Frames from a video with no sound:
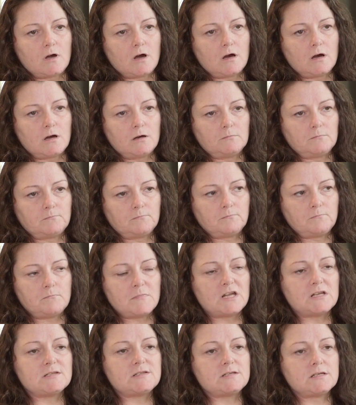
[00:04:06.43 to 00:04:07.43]

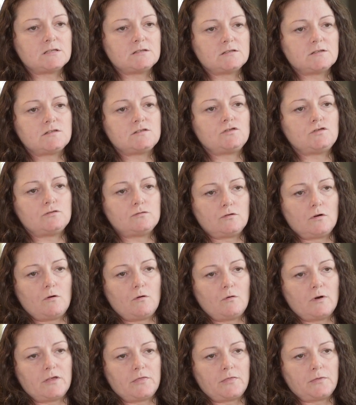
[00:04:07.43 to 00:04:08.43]
medicines do
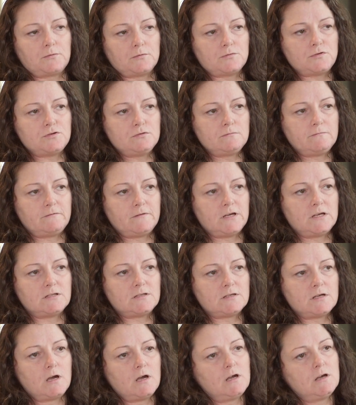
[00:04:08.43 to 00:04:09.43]
go in through tube
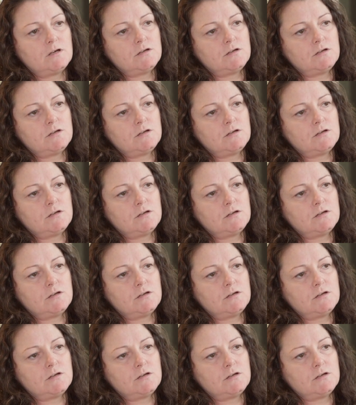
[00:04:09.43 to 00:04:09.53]
feeds.